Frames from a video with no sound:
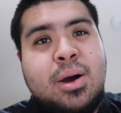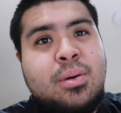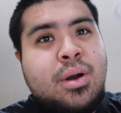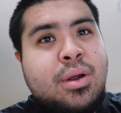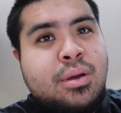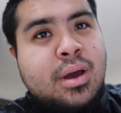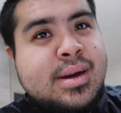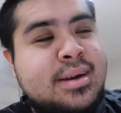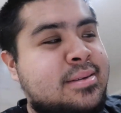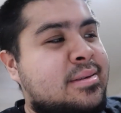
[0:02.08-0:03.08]
how are you
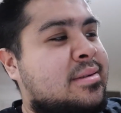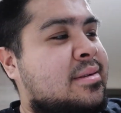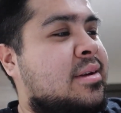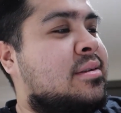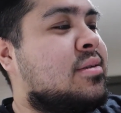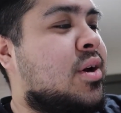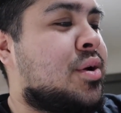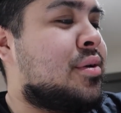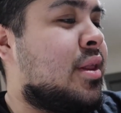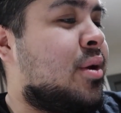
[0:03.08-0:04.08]
guys? It's
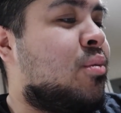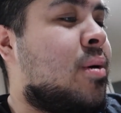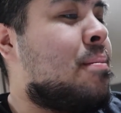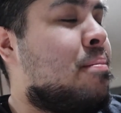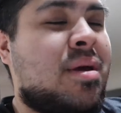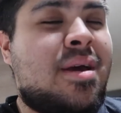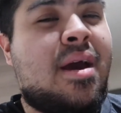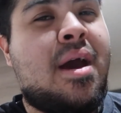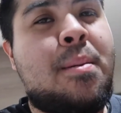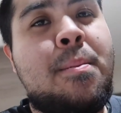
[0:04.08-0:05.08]
currently one
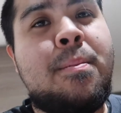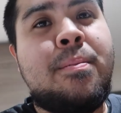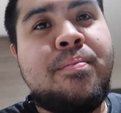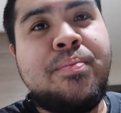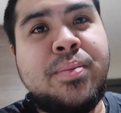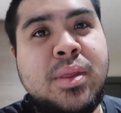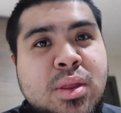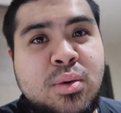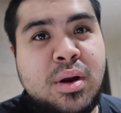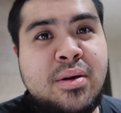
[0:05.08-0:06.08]
p m
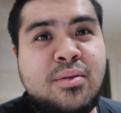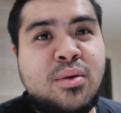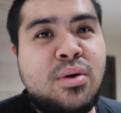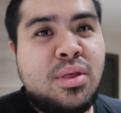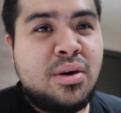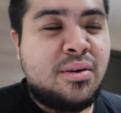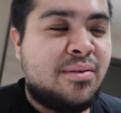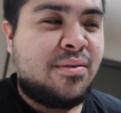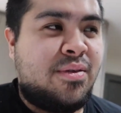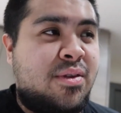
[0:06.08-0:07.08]
twenty-fourth of
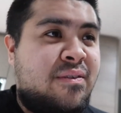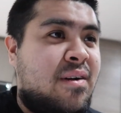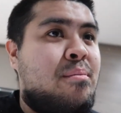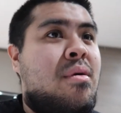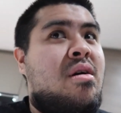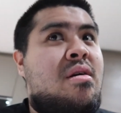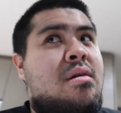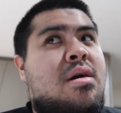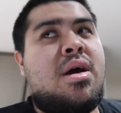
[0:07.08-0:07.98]
November.